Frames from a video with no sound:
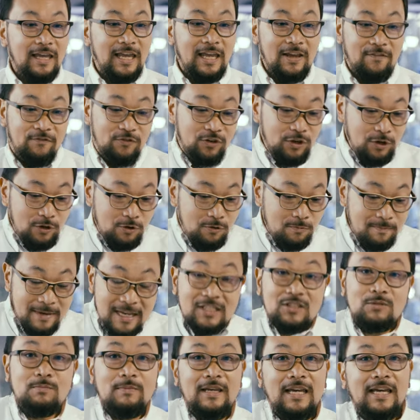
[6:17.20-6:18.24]
If you
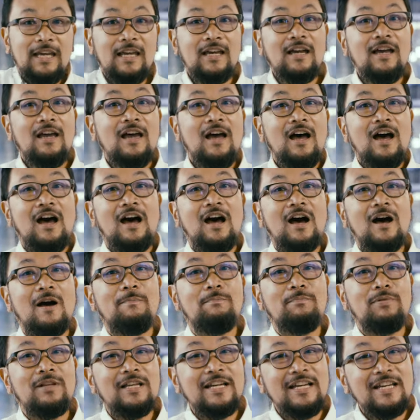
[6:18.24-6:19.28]
miss me,
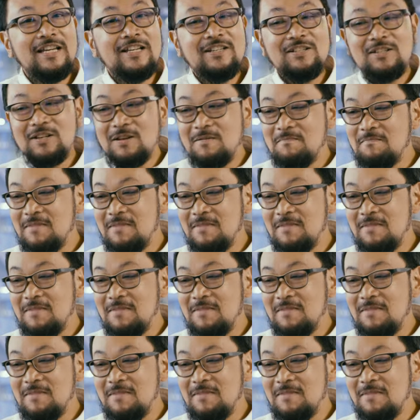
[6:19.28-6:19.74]
please